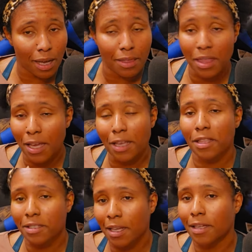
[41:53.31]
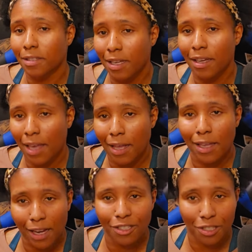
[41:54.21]
I think in this case, Katie
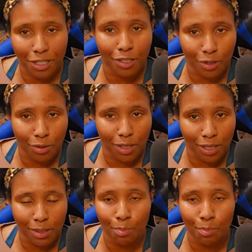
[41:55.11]
actually did do this,